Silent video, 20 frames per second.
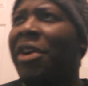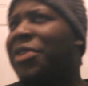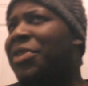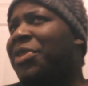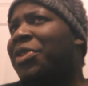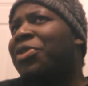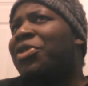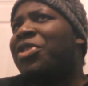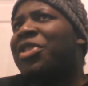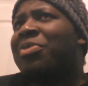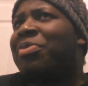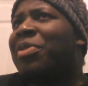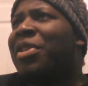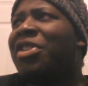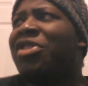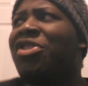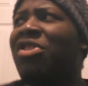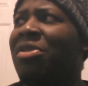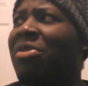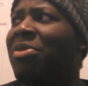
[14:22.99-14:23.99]
Also just
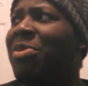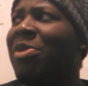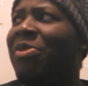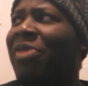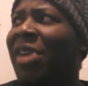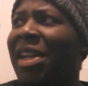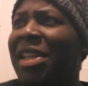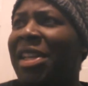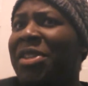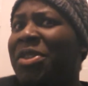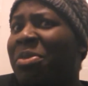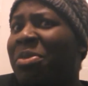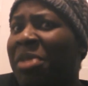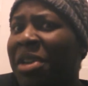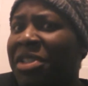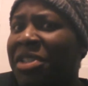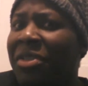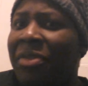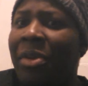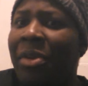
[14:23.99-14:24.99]
because she's been fighting so
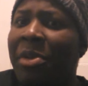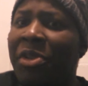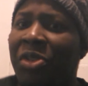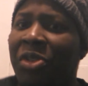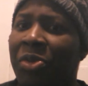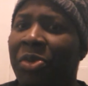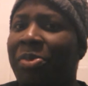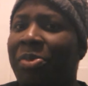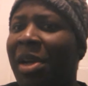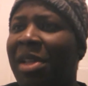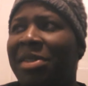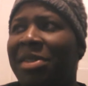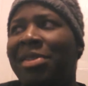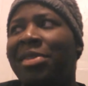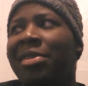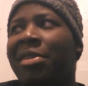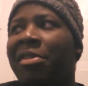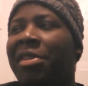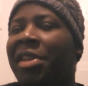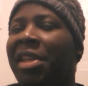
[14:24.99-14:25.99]
much of them and she was
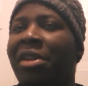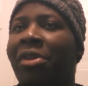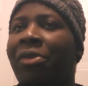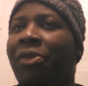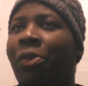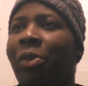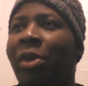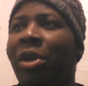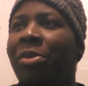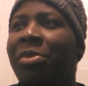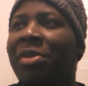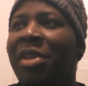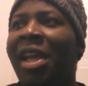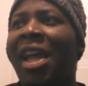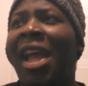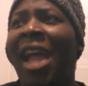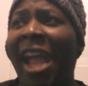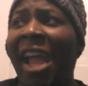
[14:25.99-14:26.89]
probably starting to get overwhelmed.